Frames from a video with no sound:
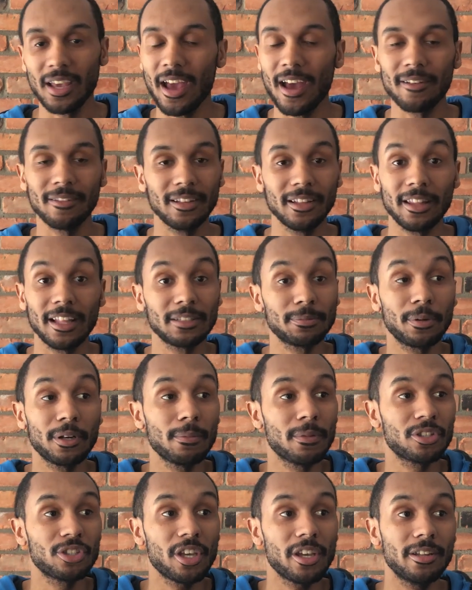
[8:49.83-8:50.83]
Yeah, and that's pretty
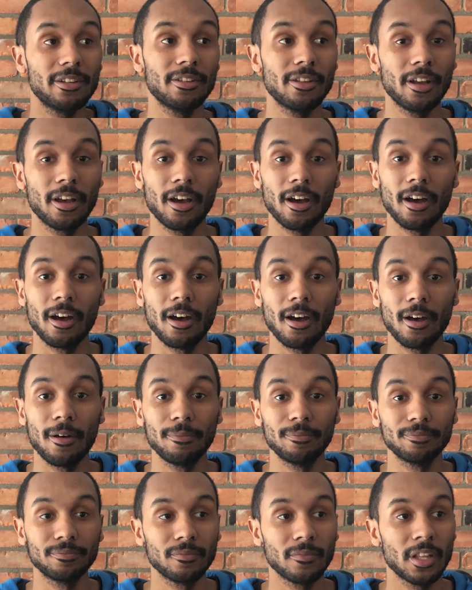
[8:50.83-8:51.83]
much it.
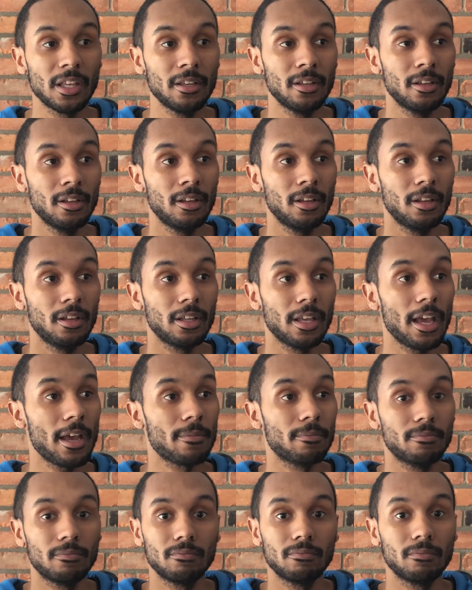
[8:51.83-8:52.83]
Yeah,
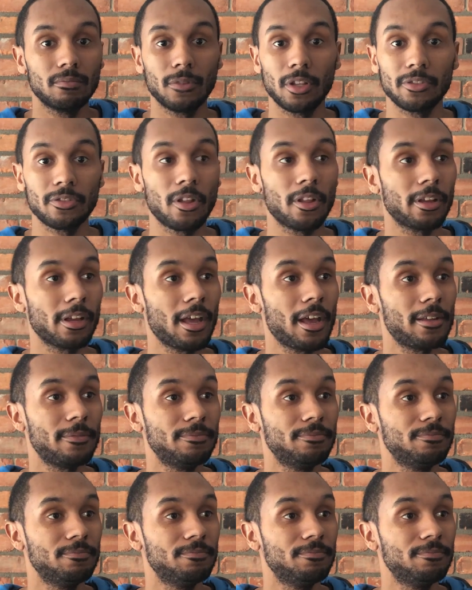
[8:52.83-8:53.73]
that's all I got.